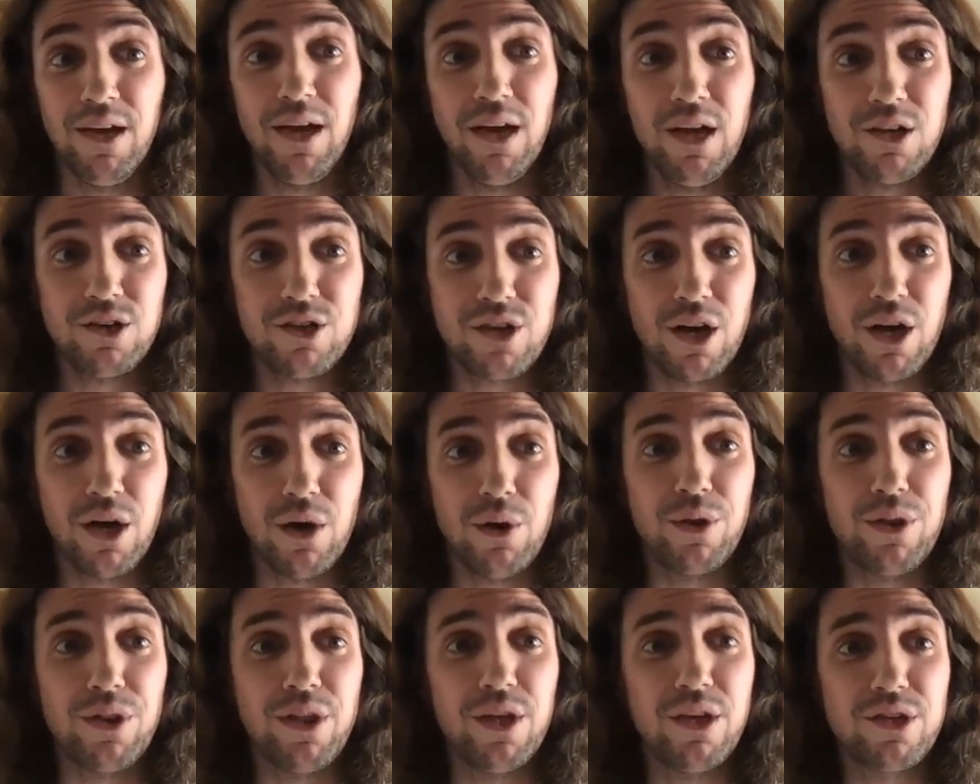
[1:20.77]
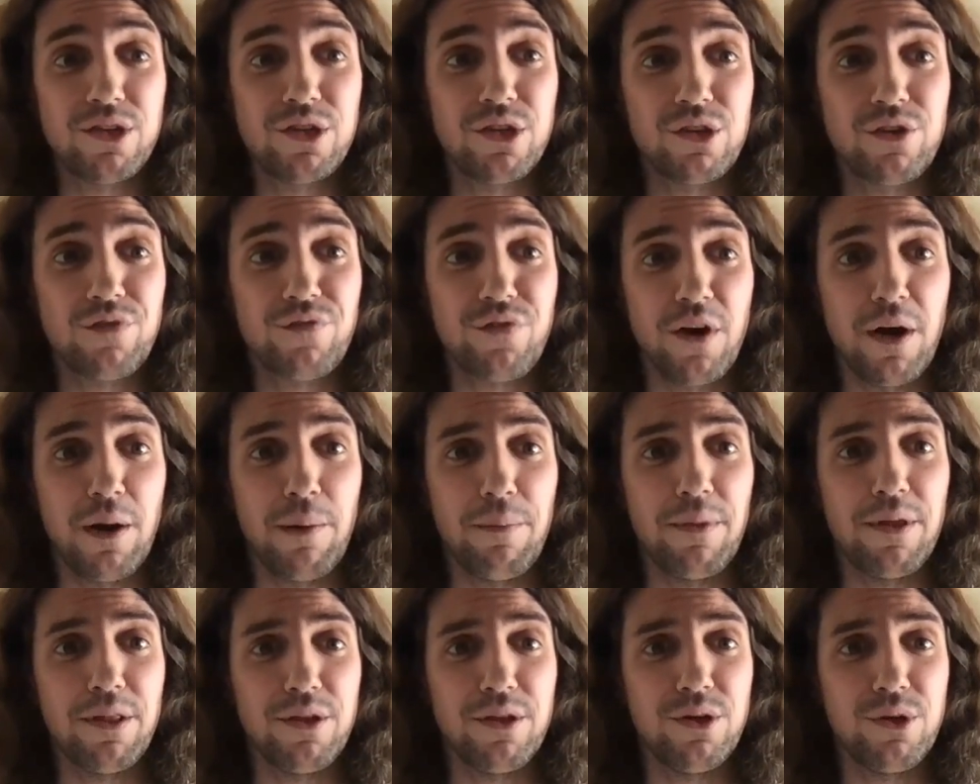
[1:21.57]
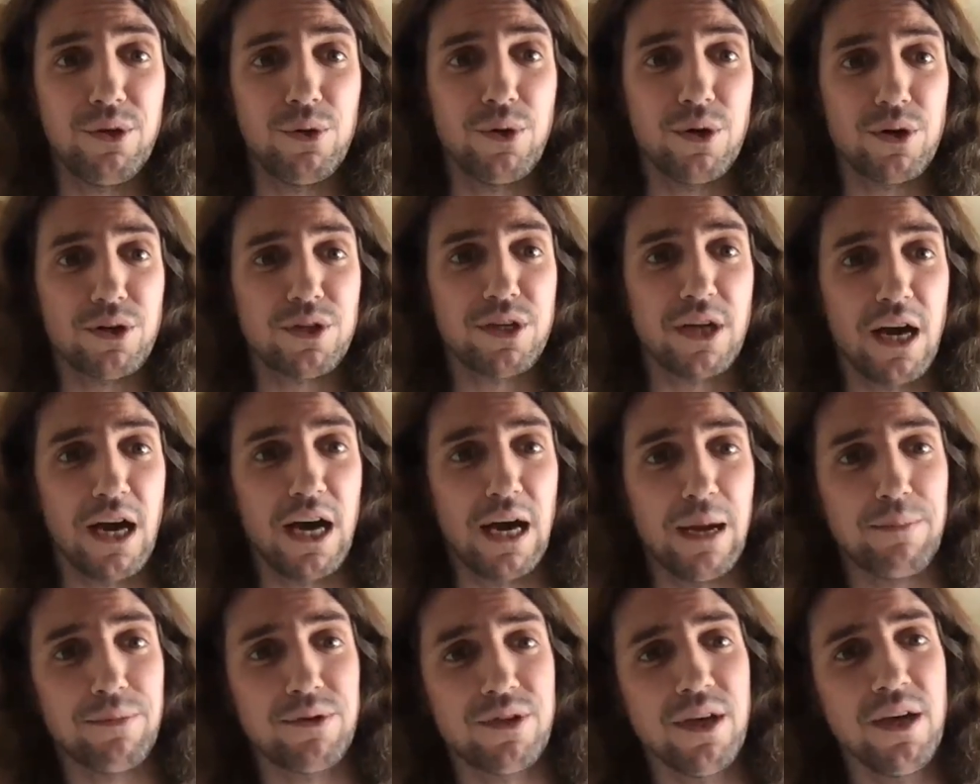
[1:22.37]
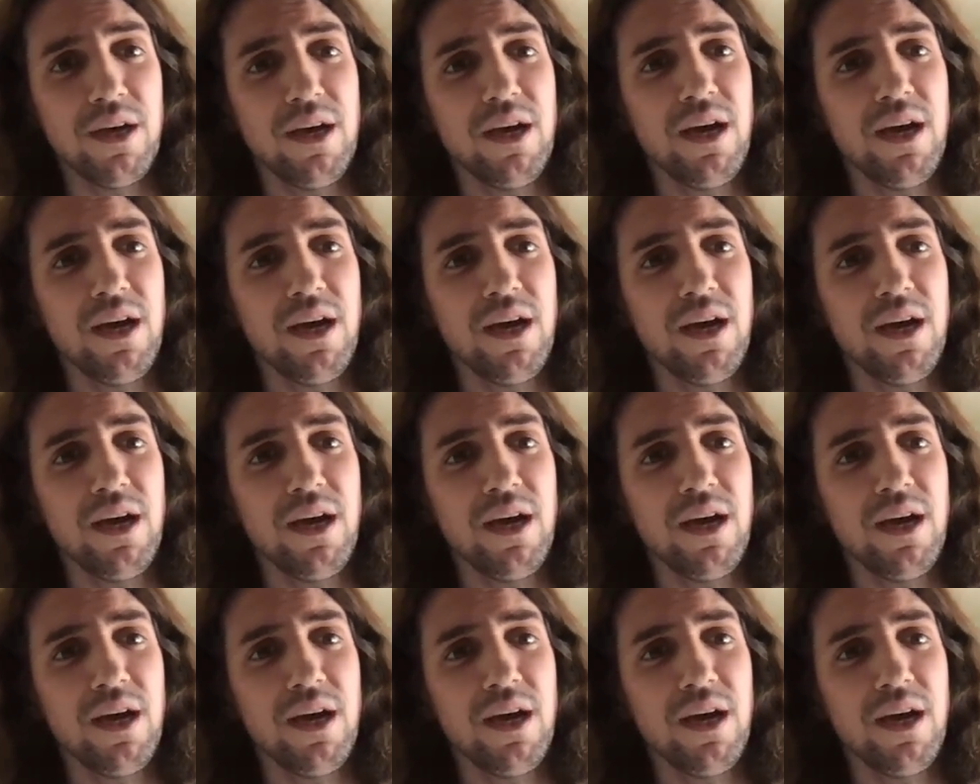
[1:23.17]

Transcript: So this is from the New York Times.